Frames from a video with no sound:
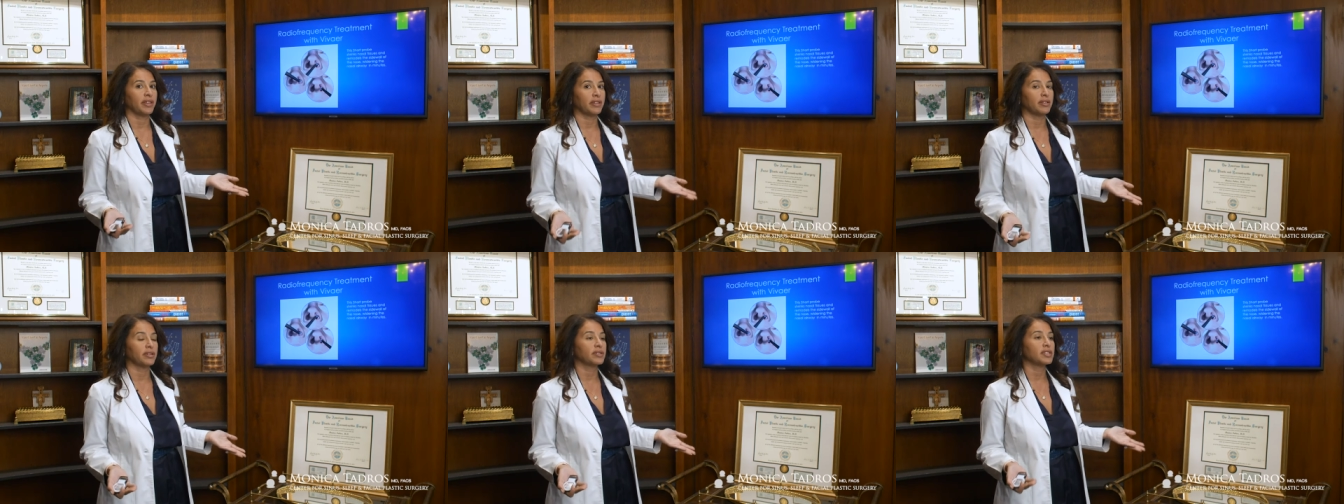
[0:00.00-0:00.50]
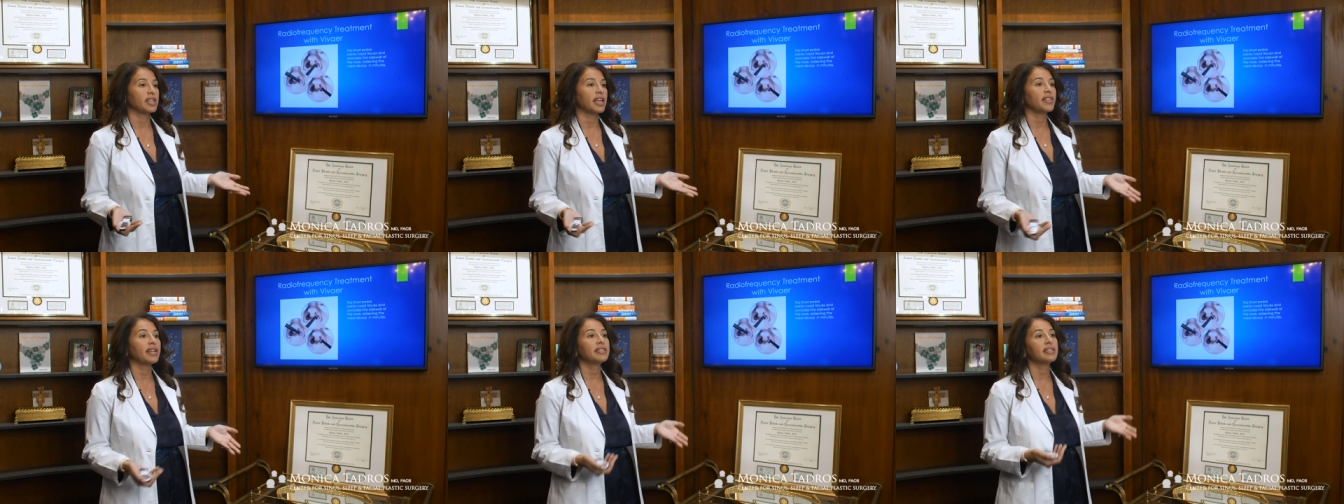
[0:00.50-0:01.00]
in the nose.
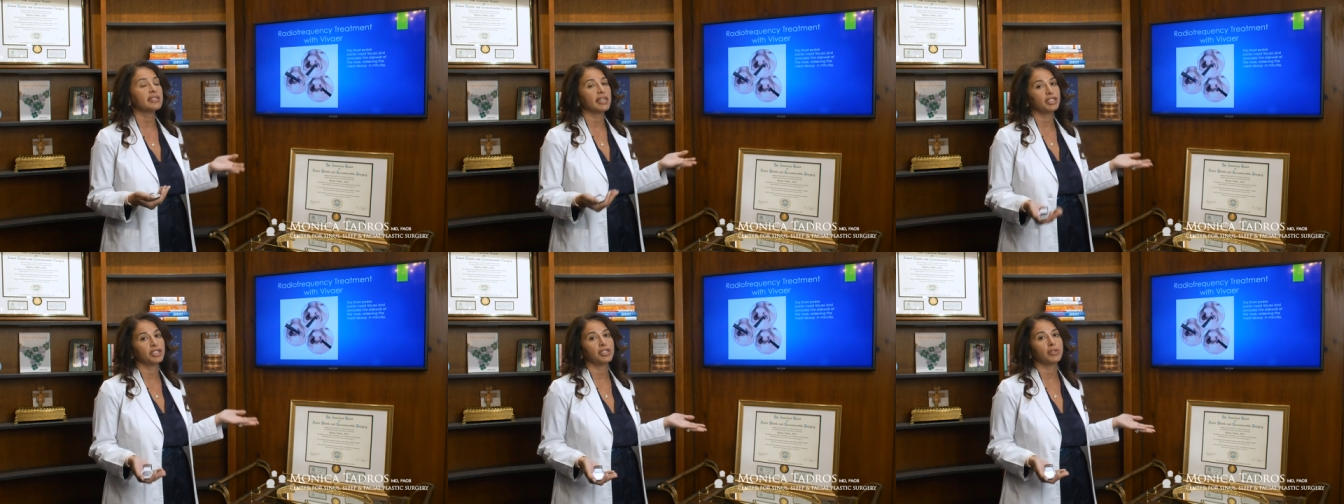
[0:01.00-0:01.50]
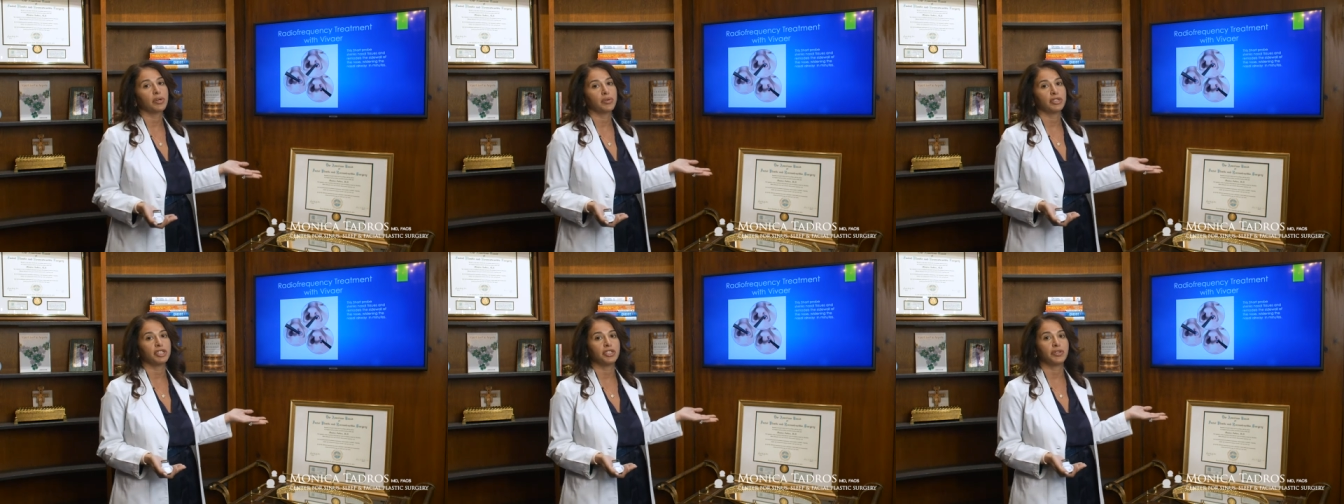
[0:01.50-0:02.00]
And that's essentially what
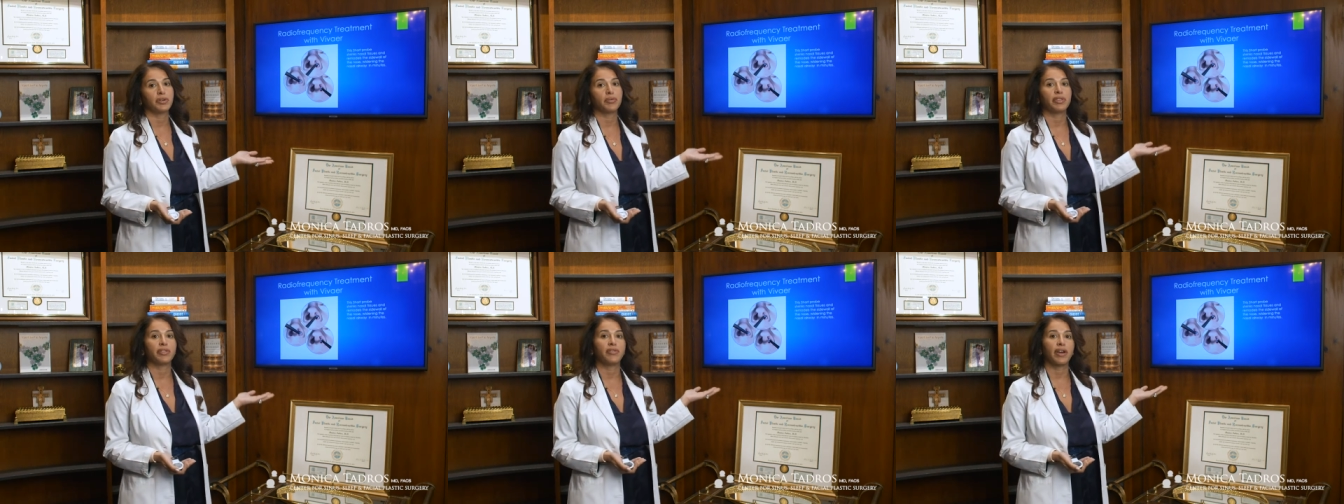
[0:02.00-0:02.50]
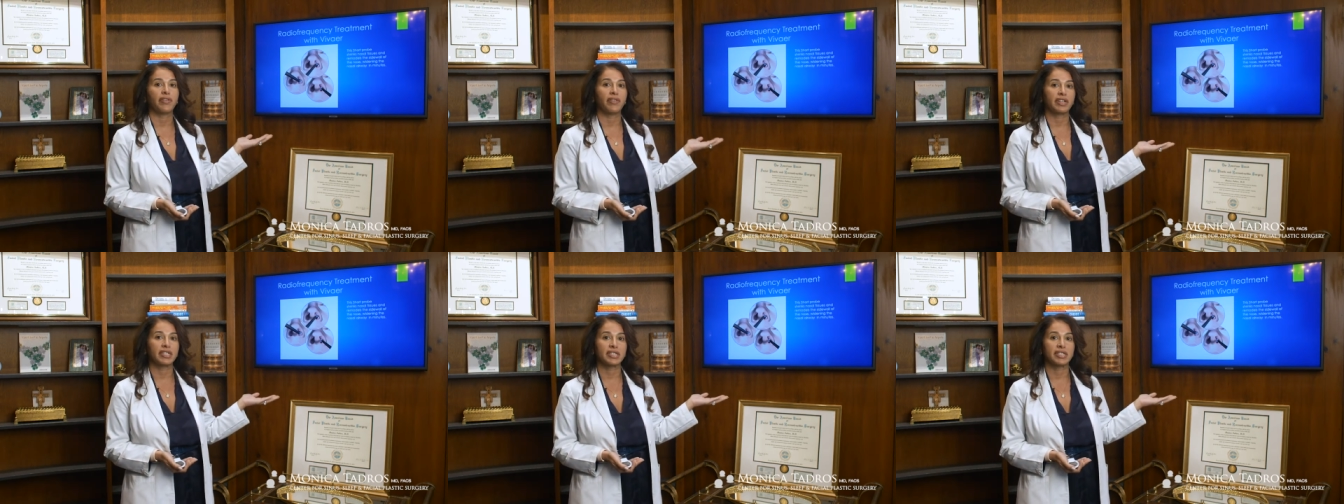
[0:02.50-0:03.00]
we're doing with the
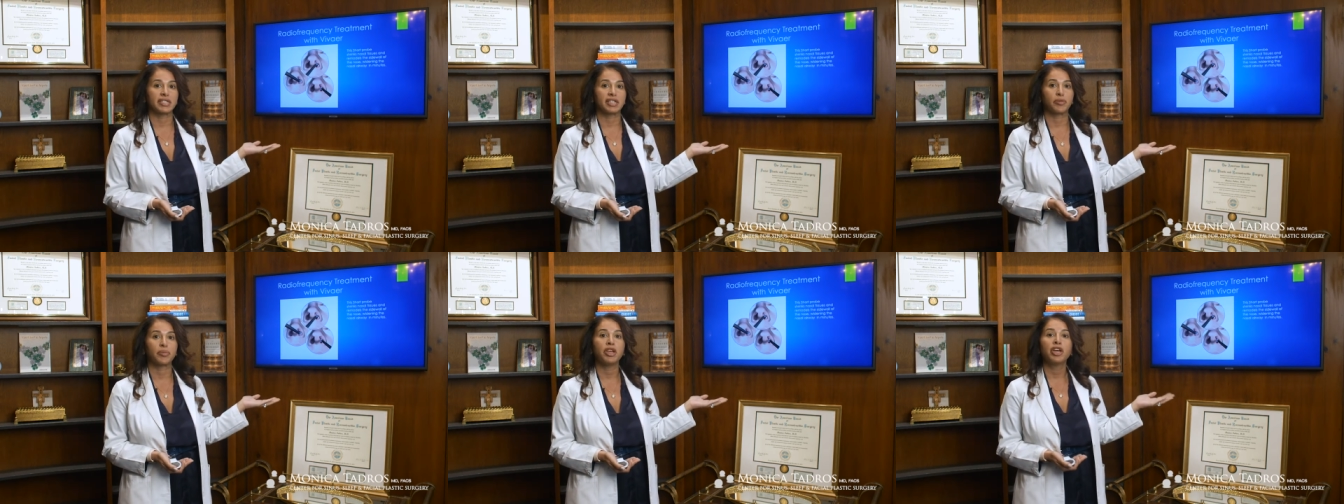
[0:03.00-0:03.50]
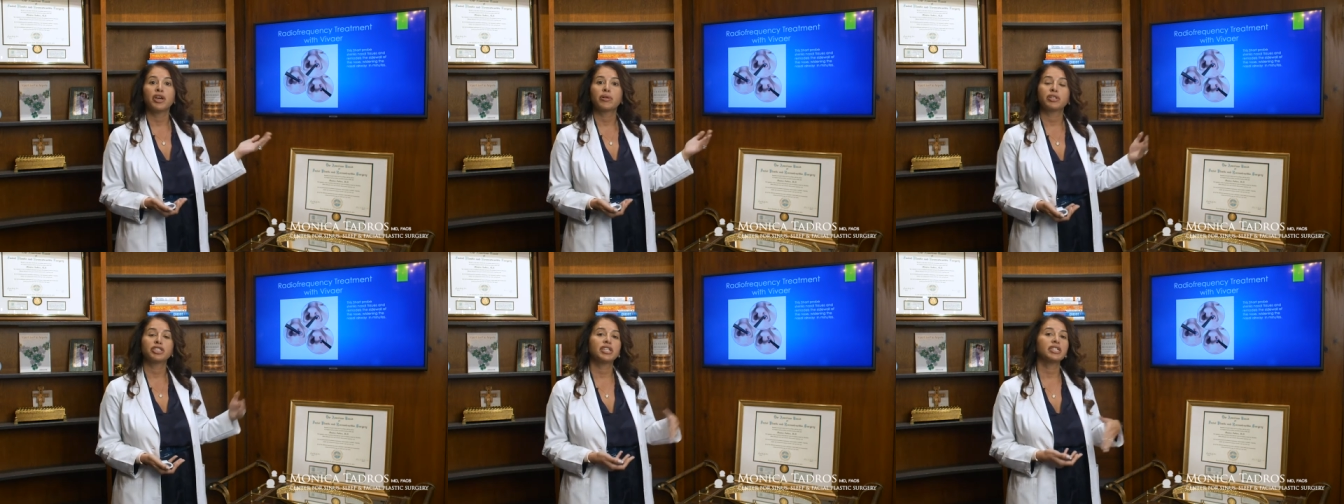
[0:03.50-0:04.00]
VivAer system.
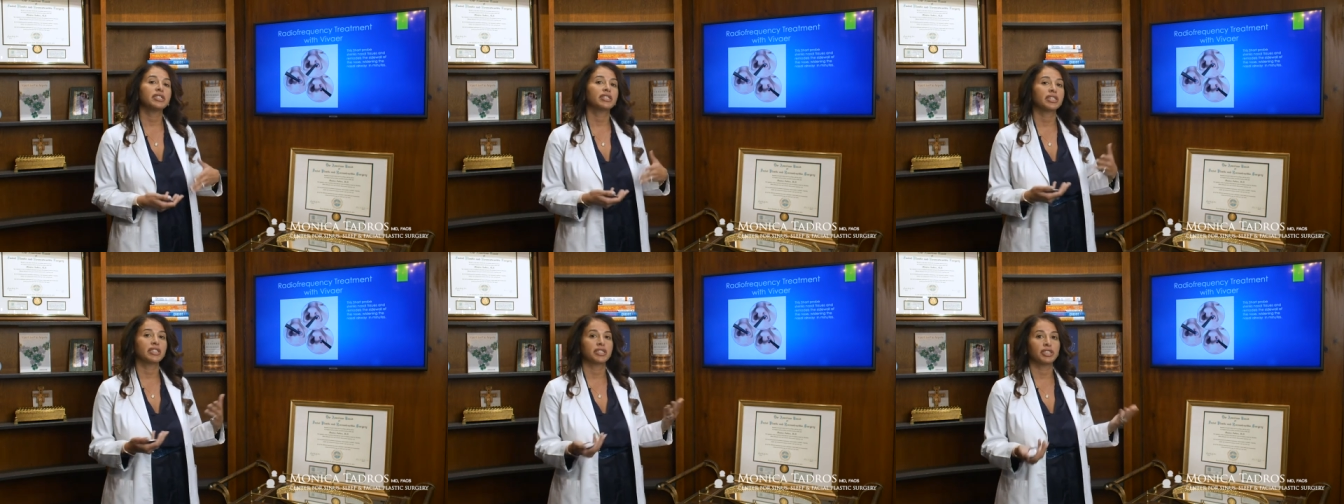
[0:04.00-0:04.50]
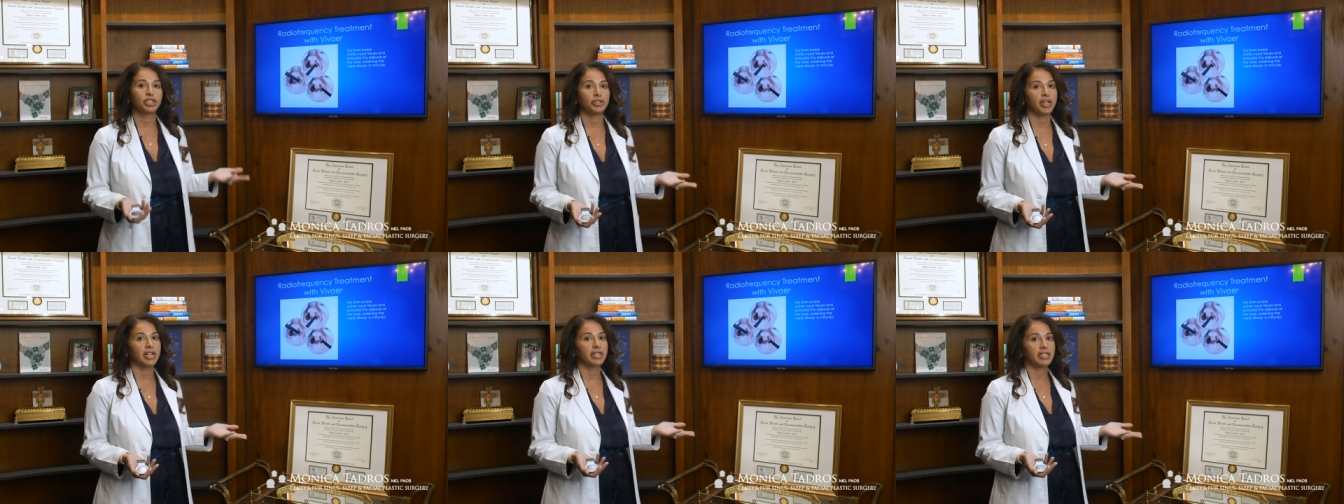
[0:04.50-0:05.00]
We're just looking to
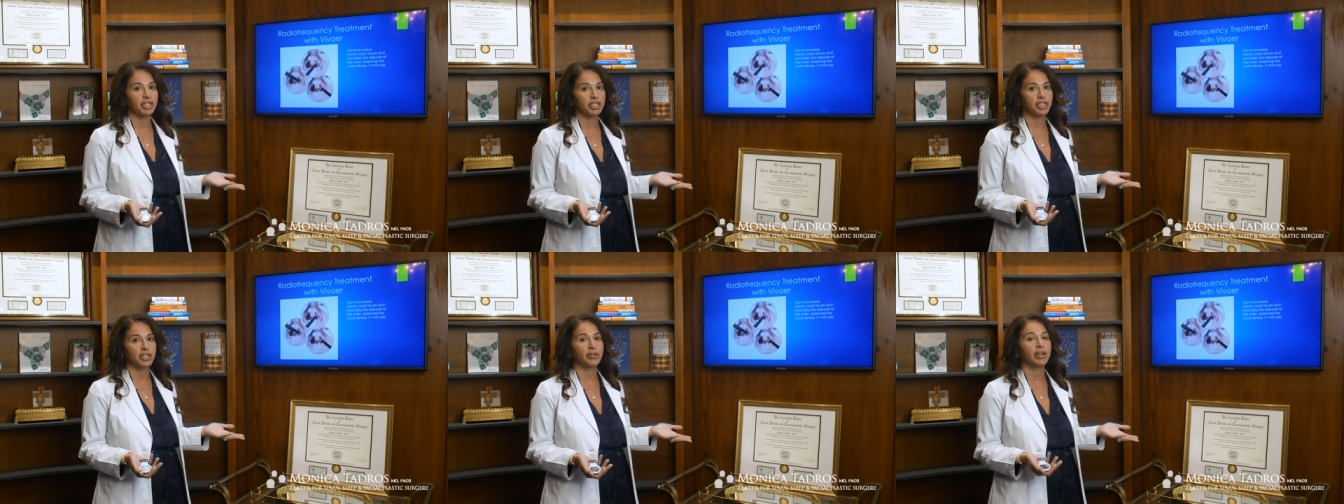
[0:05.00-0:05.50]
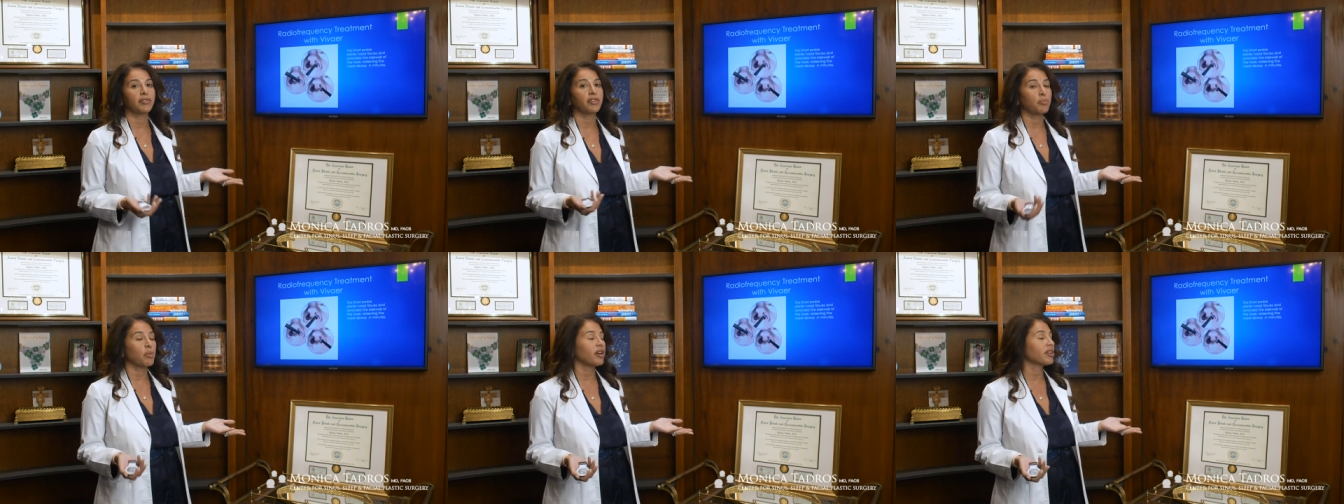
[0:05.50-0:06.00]
shrink tissue and
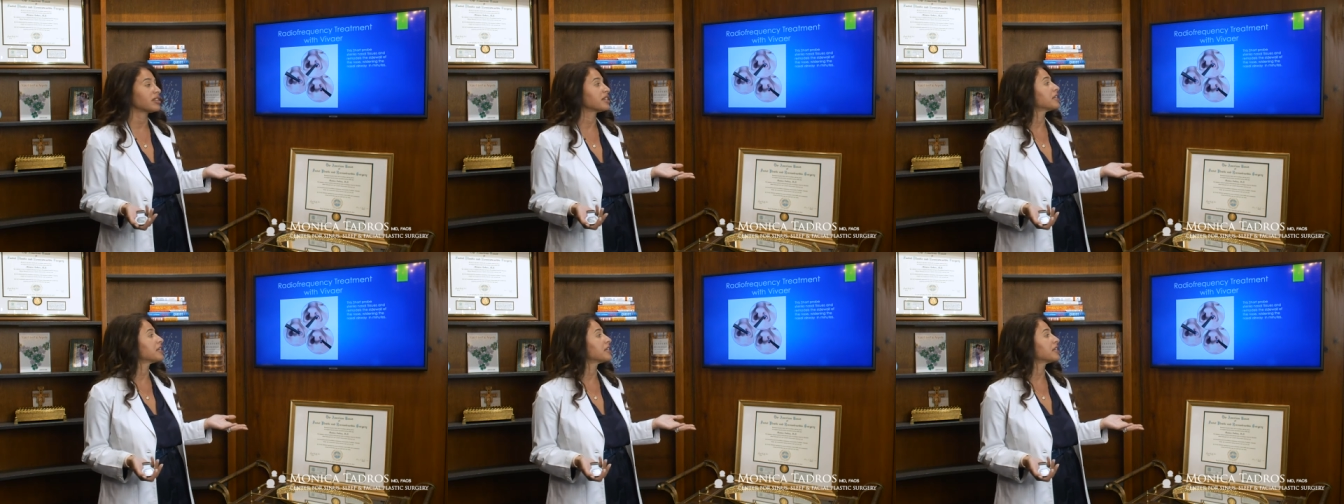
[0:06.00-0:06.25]
remodel